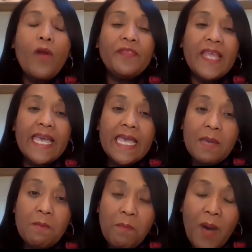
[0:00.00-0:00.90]
the
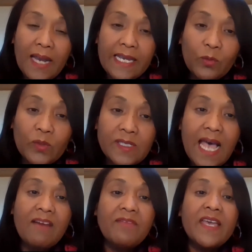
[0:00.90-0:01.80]
impact it was
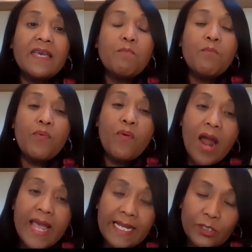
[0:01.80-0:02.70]
having
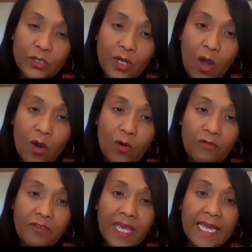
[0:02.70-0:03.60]
prior to
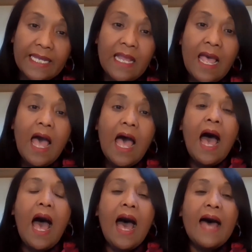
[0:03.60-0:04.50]
COVID,
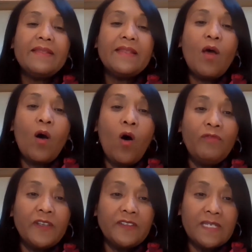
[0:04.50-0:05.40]
and
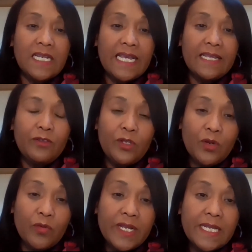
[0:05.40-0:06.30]
obviously
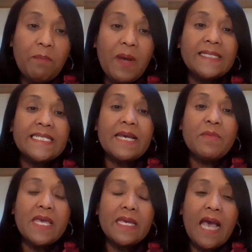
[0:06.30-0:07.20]
during the
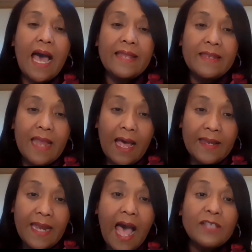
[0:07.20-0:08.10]
pandemic and
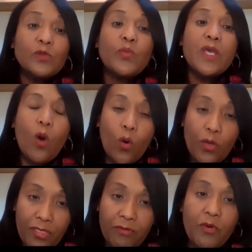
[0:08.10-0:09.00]
as we go
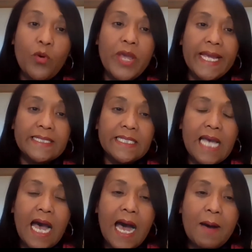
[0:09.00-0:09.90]
through it.
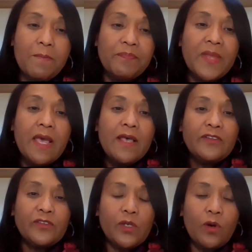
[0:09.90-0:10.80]

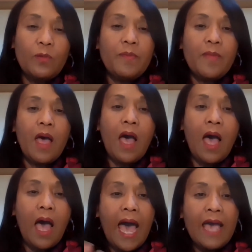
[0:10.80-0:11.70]
So
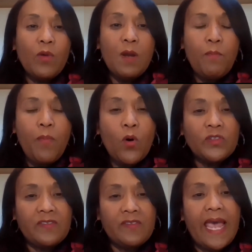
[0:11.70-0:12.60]
I will
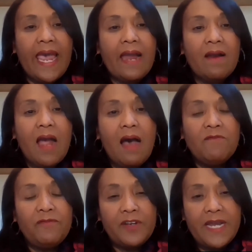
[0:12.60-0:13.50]
pause there
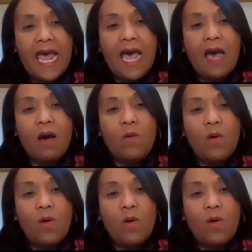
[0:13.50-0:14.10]
for now